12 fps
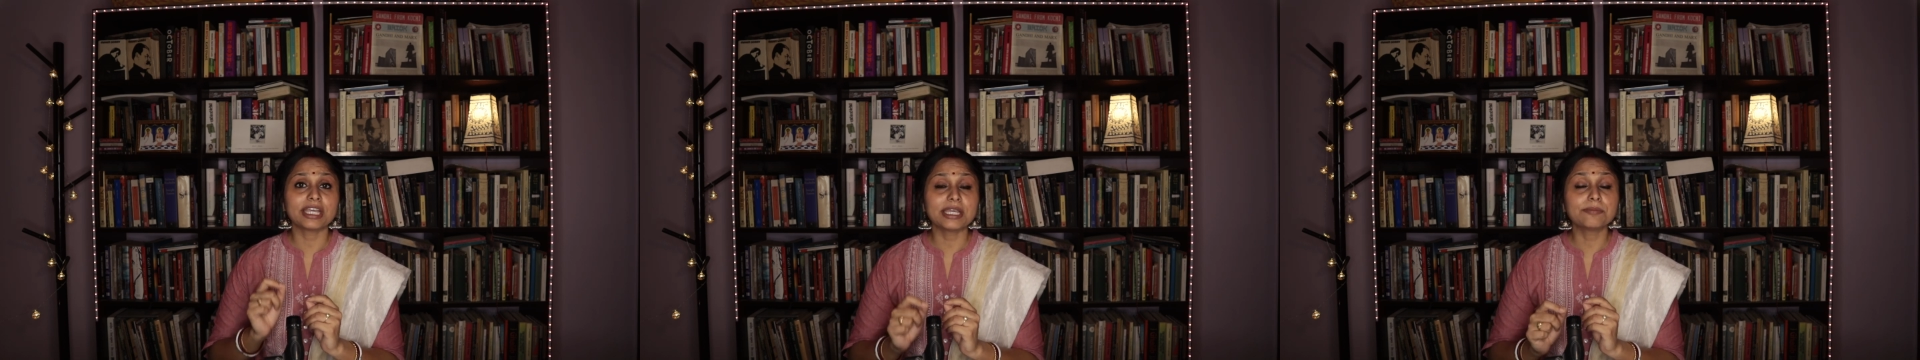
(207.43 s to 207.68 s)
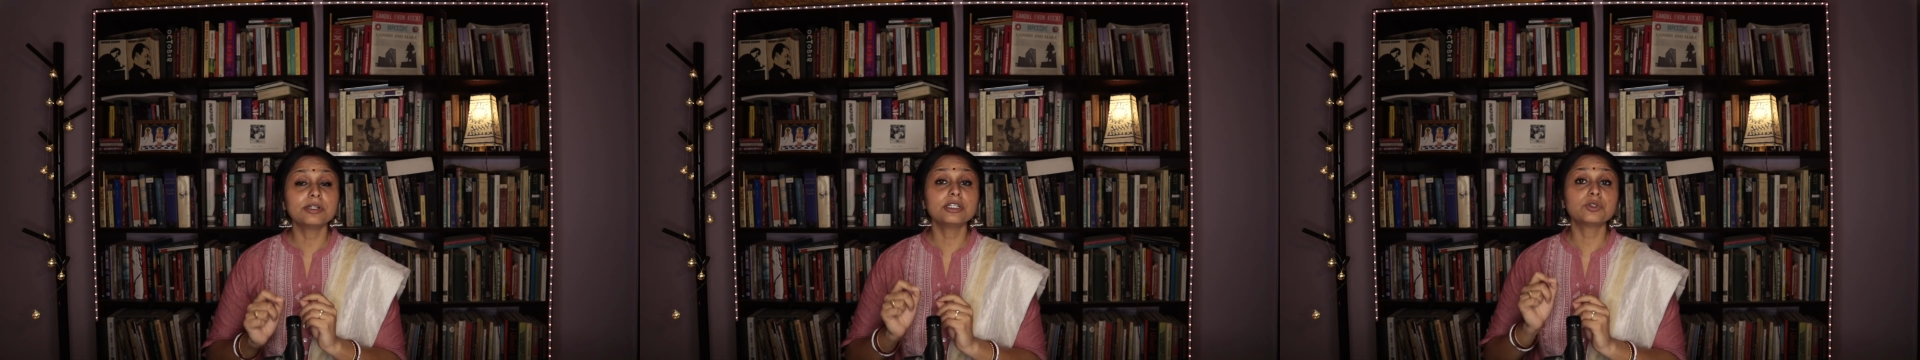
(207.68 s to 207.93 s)

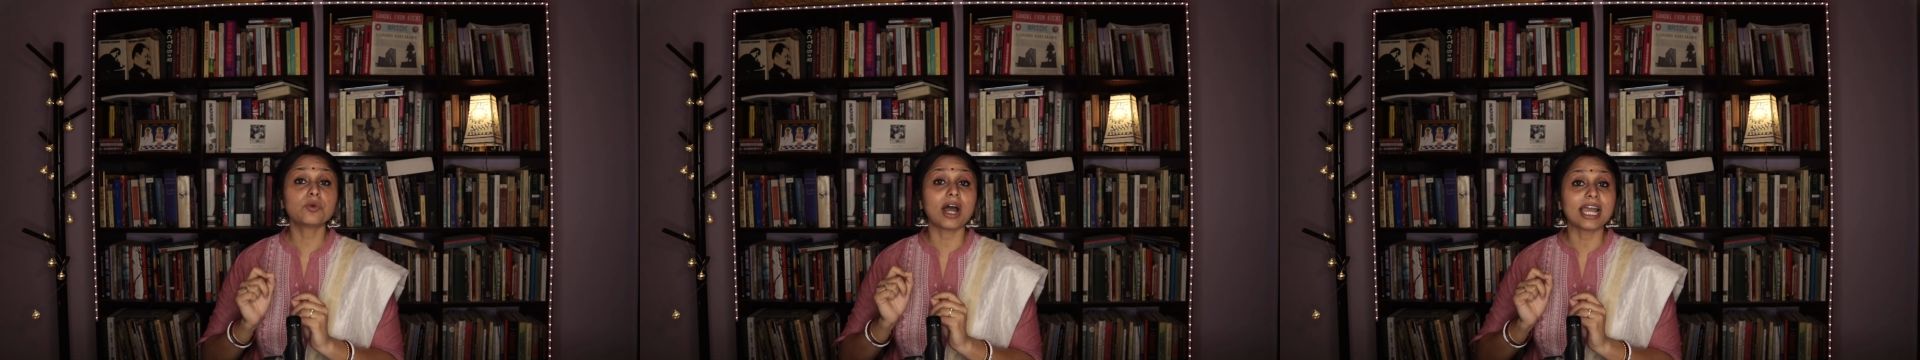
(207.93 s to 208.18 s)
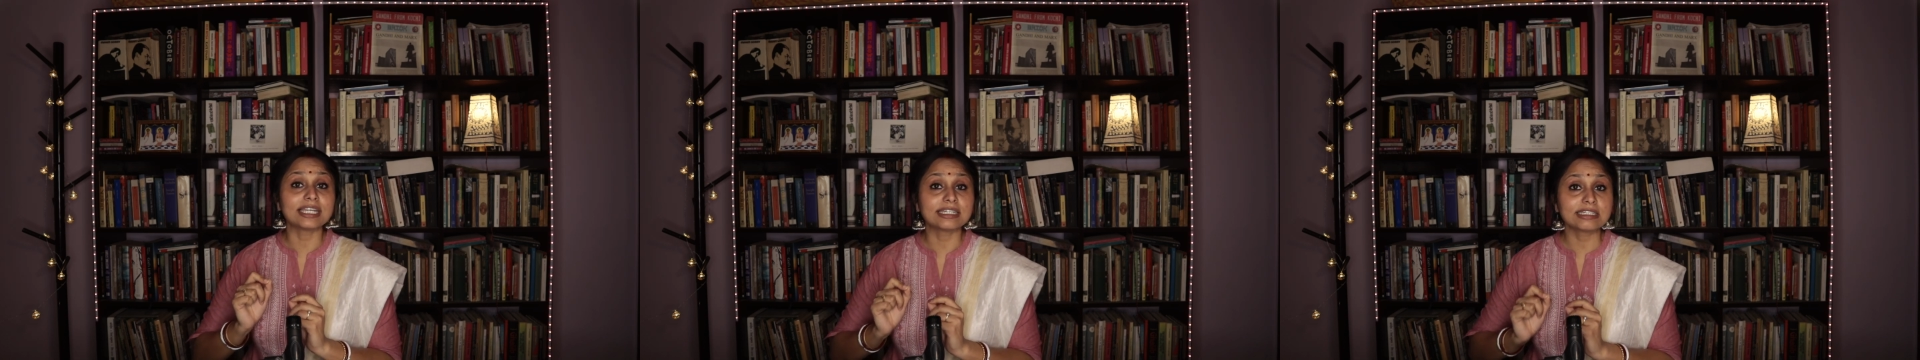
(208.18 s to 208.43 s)
able to
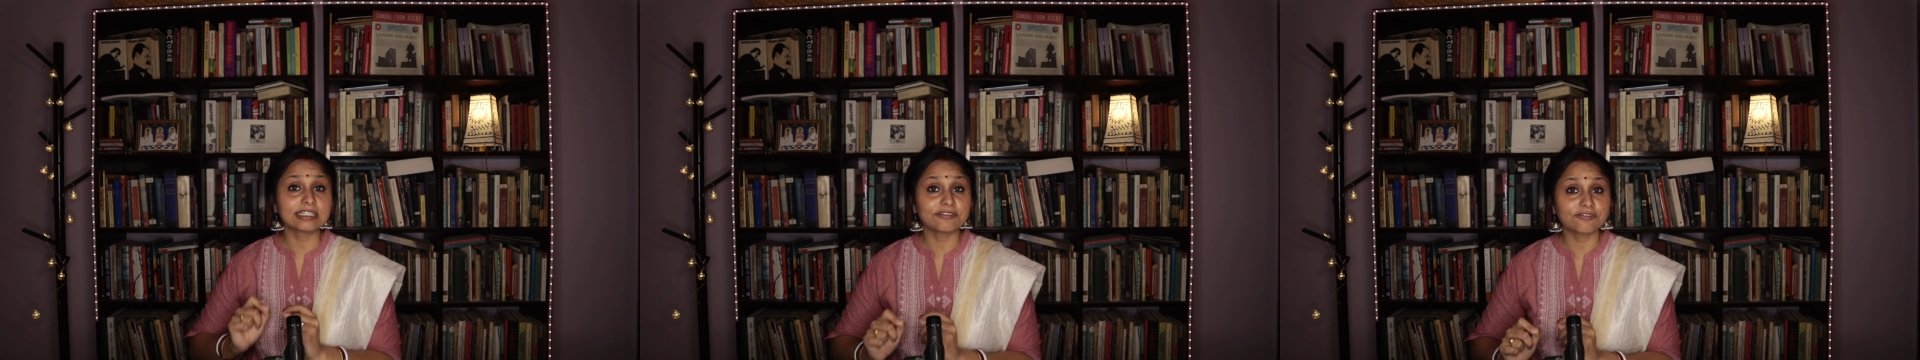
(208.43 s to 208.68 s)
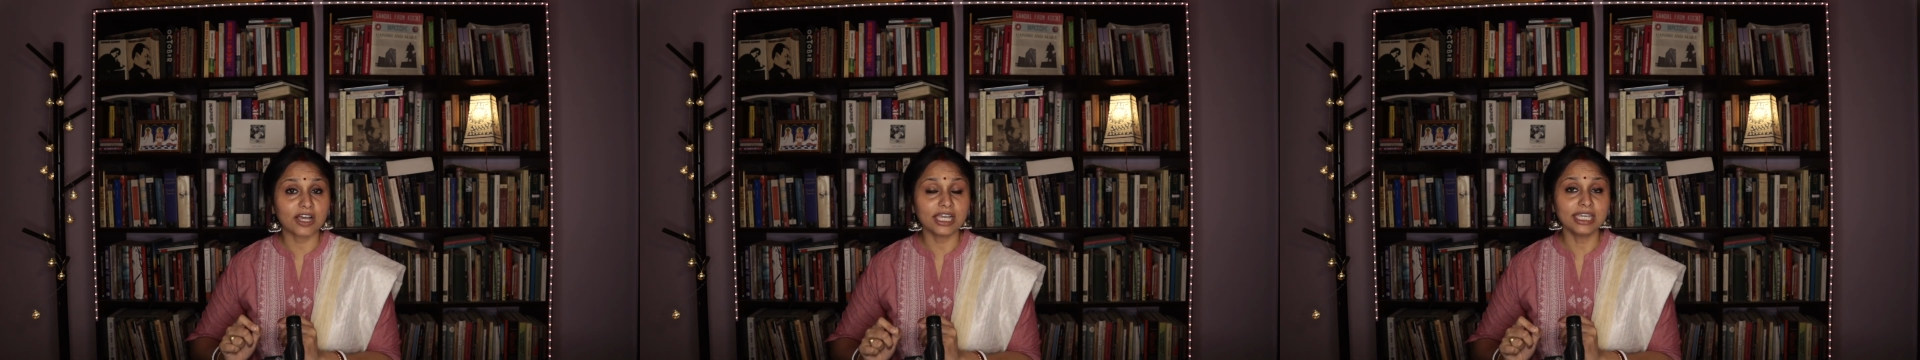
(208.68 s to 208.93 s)

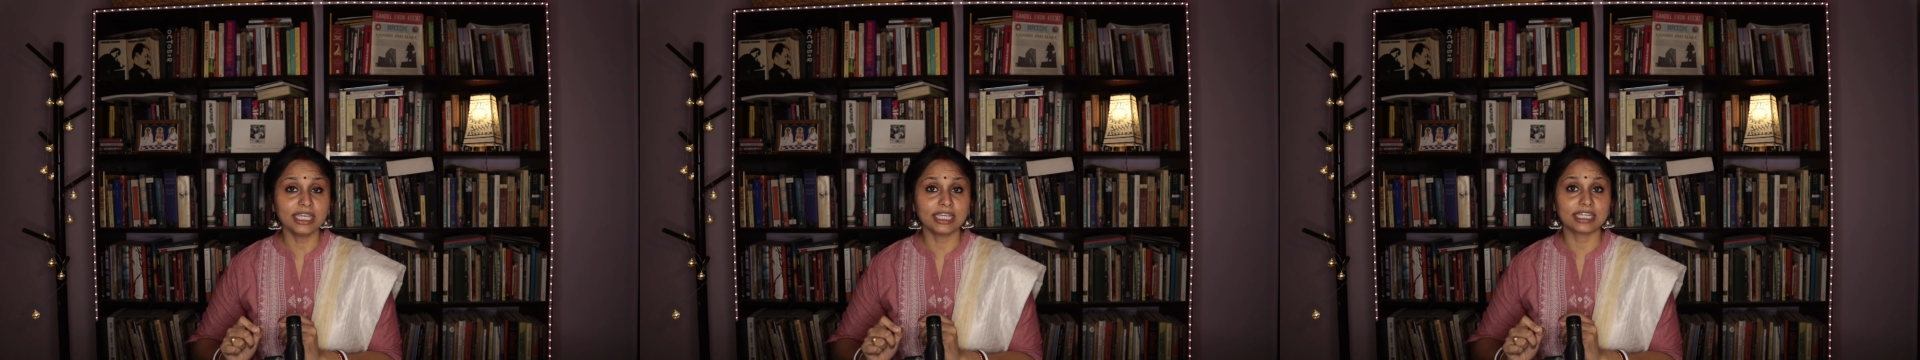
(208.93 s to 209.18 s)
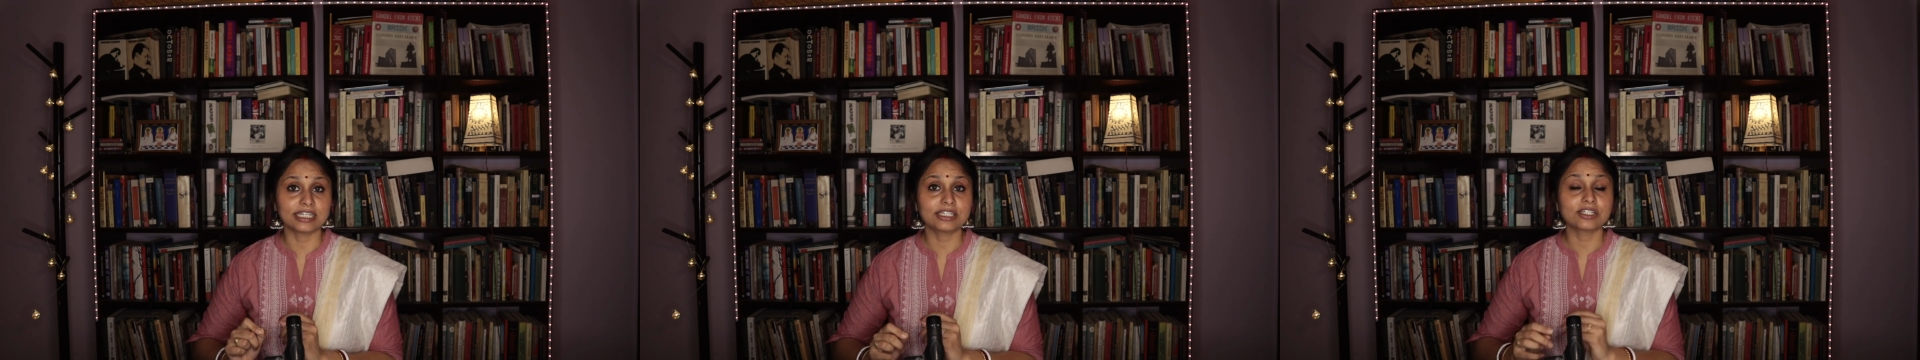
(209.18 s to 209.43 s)
identify
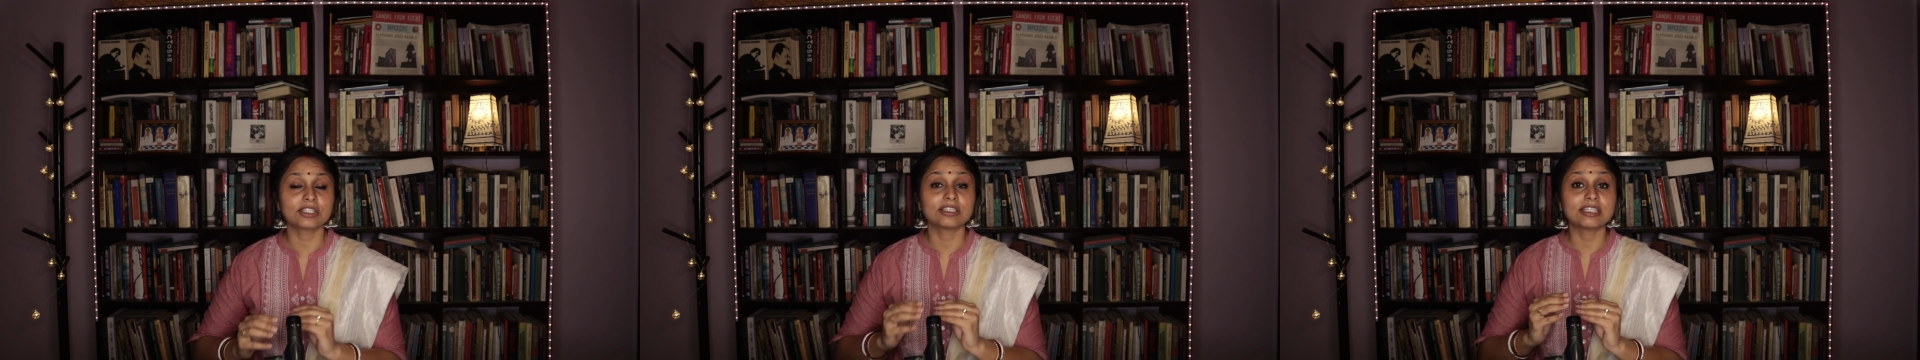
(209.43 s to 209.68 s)
it,